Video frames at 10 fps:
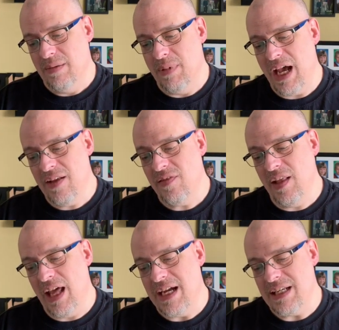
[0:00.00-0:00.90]
But as the
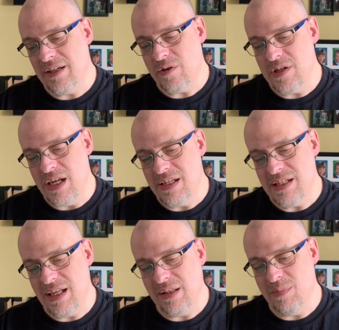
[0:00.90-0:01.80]
light increased
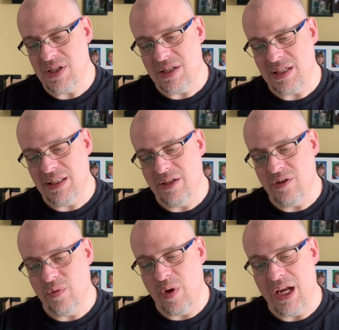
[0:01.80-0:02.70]
and the mist cleared
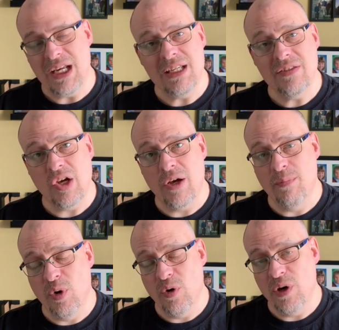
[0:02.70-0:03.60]
away, he saw
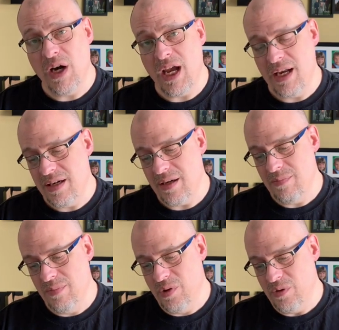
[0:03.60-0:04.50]
more and
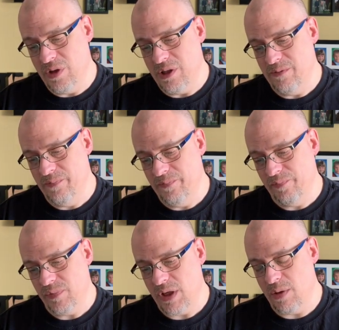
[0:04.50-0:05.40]
more.
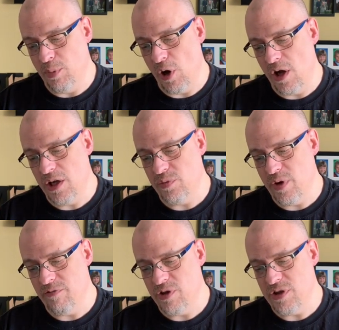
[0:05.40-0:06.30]
A broad
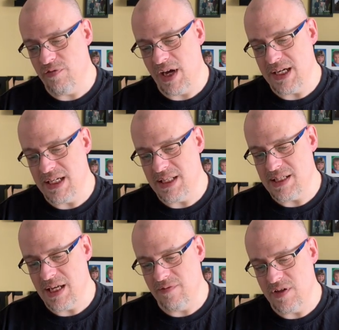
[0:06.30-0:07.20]
river divided
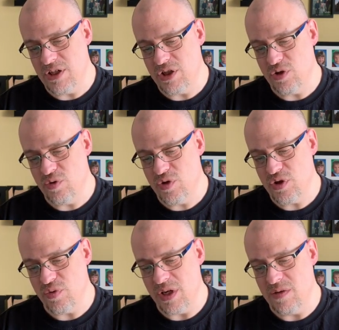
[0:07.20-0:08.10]
itself into two
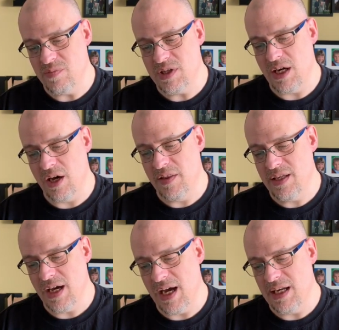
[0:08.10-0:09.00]
streams, and on
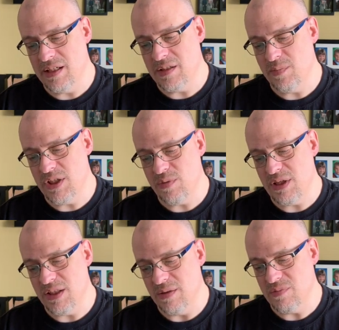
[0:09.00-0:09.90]
the island
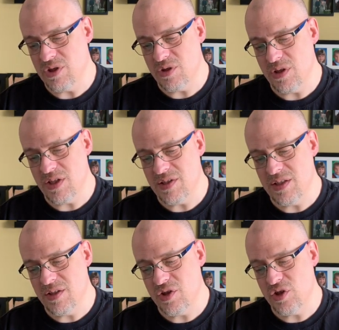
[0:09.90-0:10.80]
between them stood
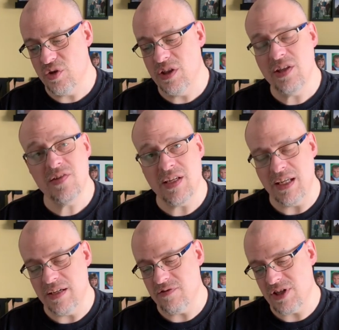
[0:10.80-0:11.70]
the
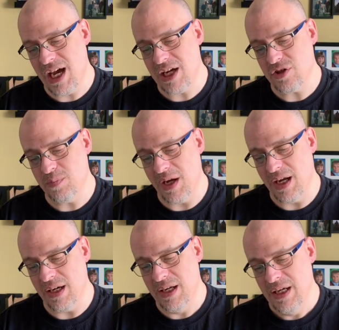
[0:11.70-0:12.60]
city of
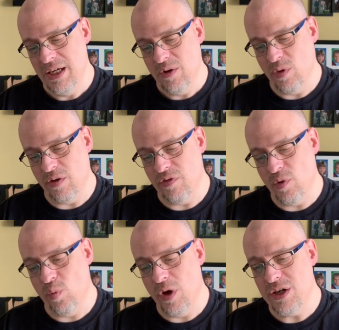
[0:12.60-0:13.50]
Tashban, one of the
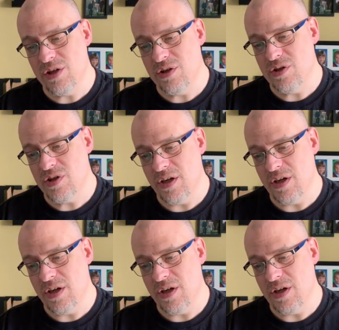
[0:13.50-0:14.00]
wonders